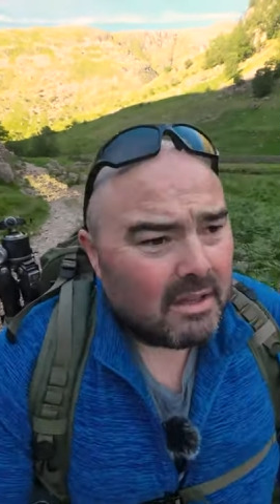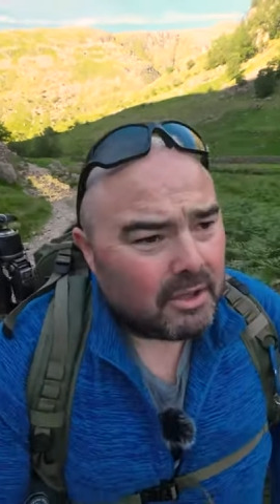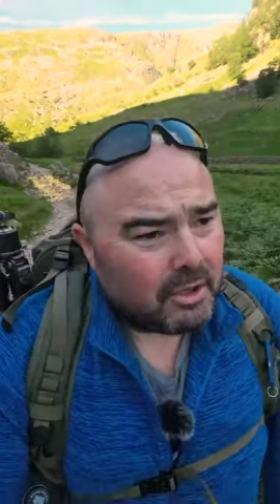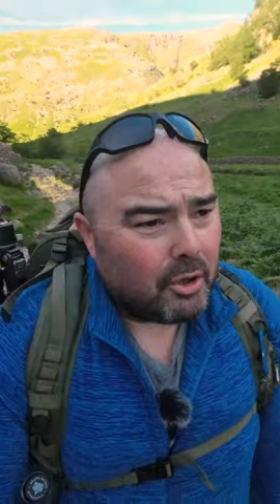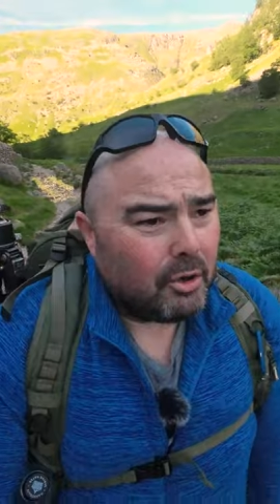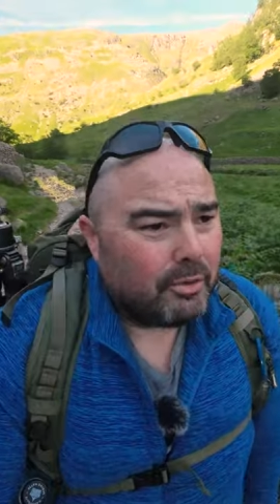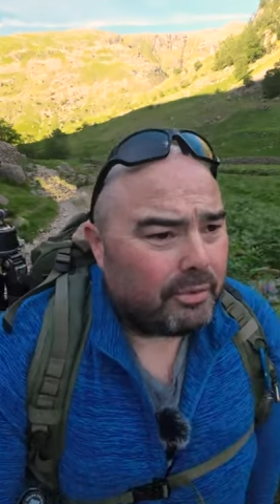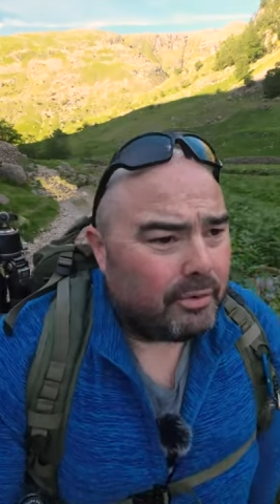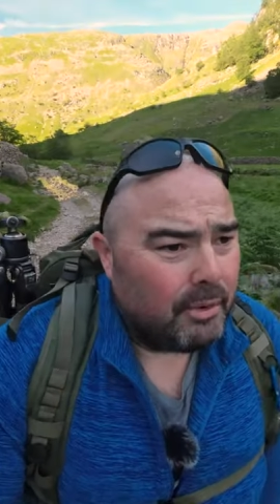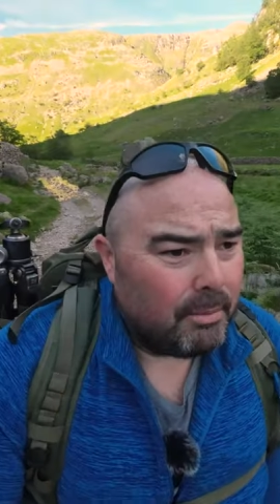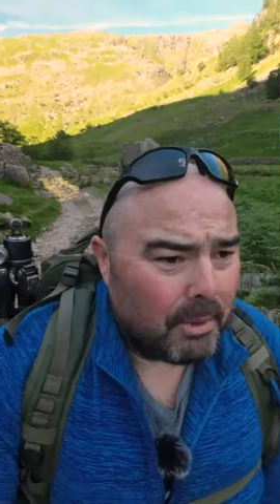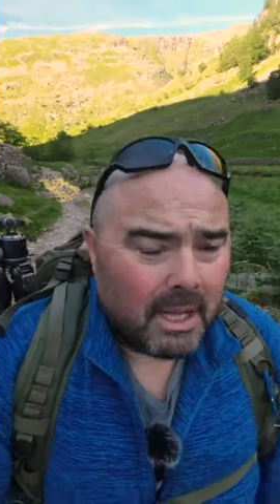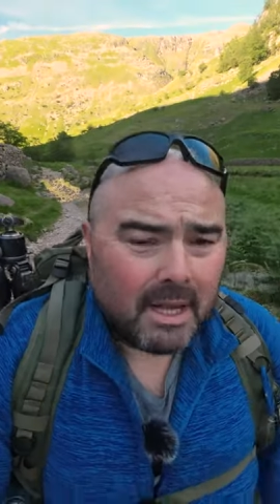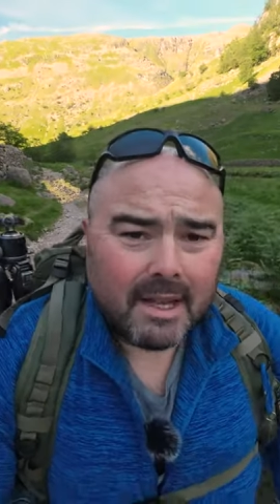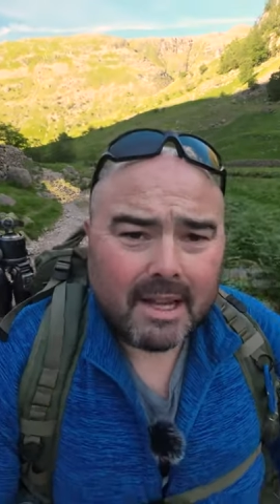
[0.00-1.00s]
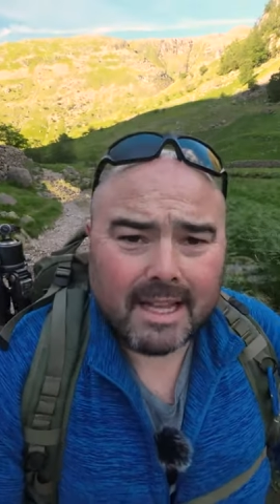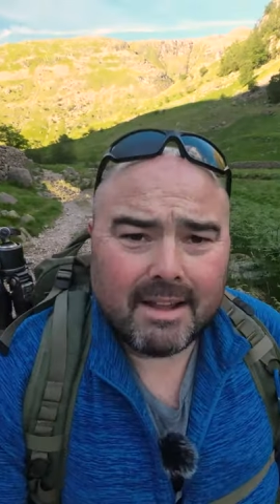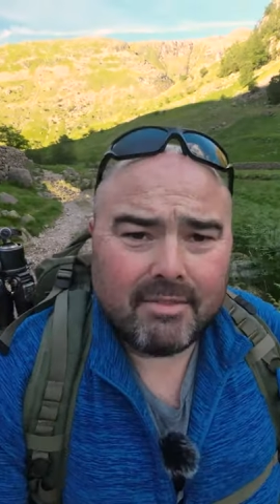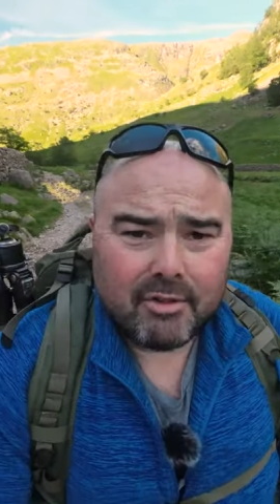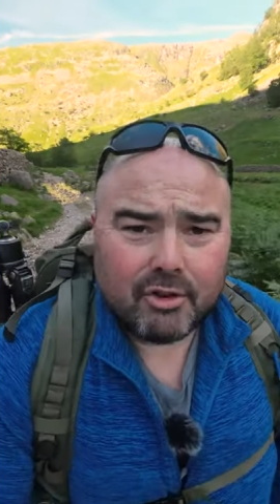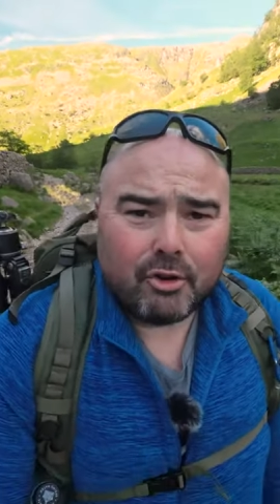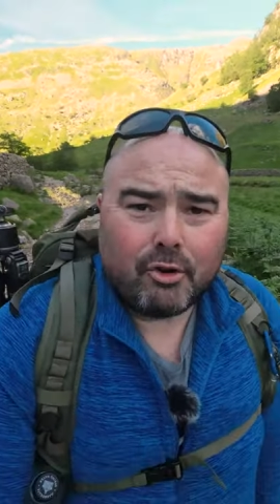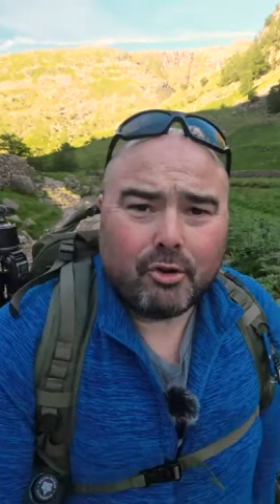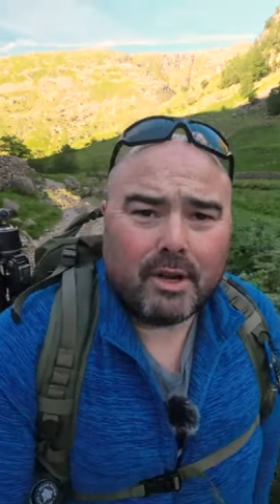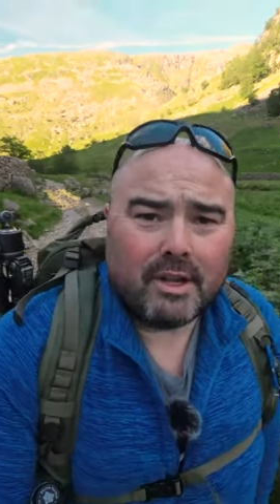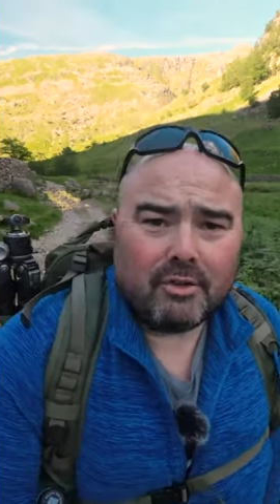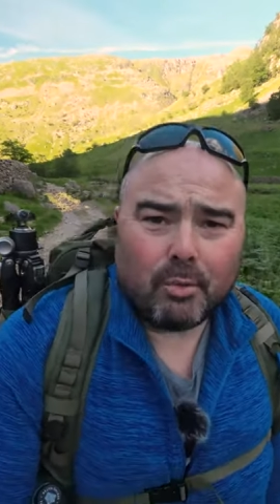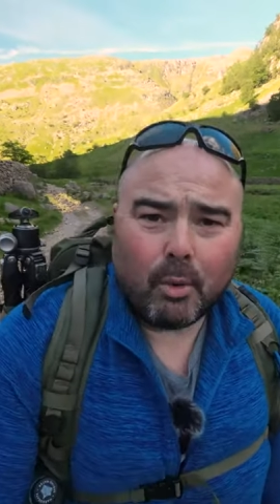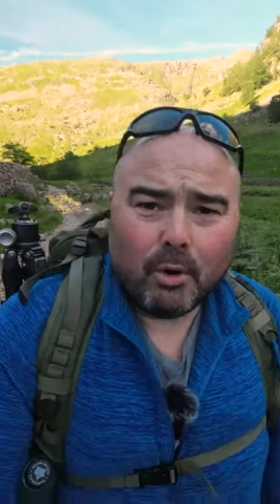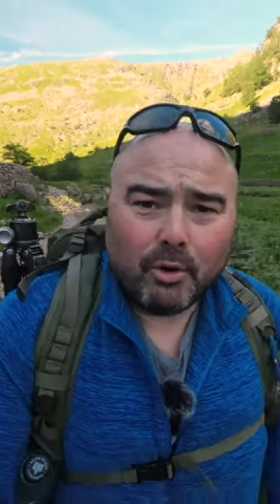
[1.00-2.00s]
you go from 11
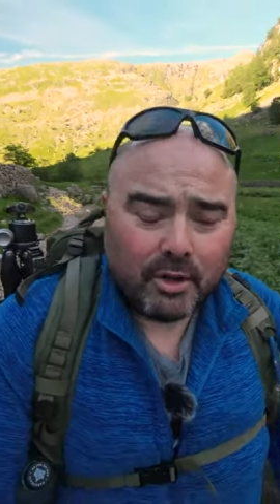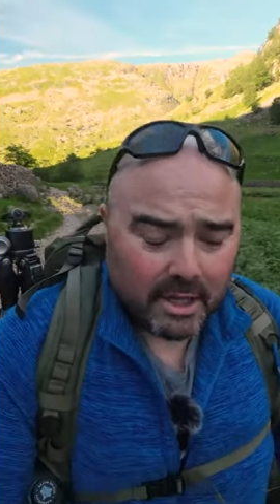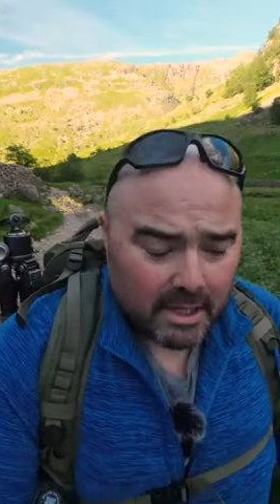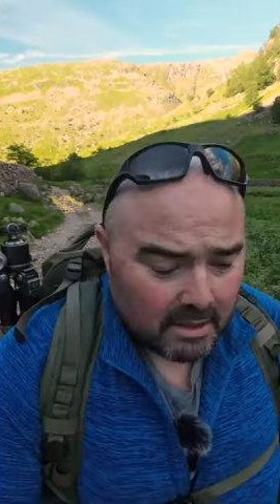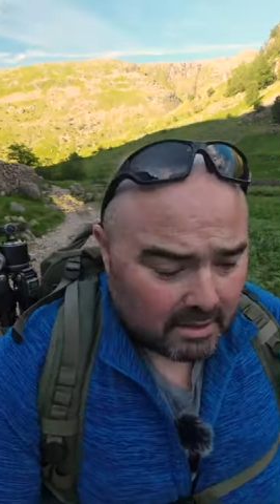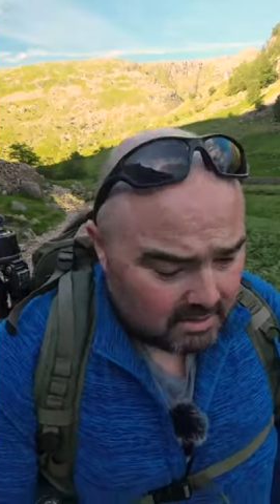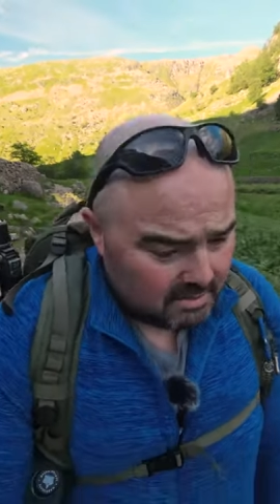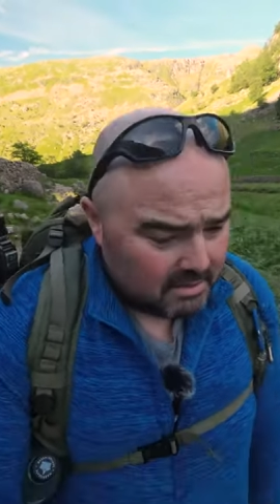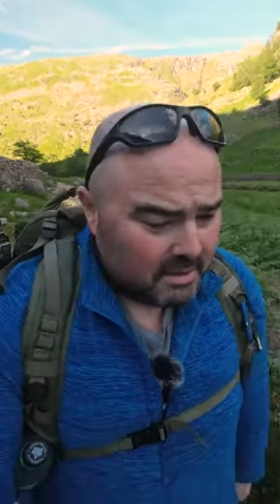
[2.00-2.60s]
degrees one day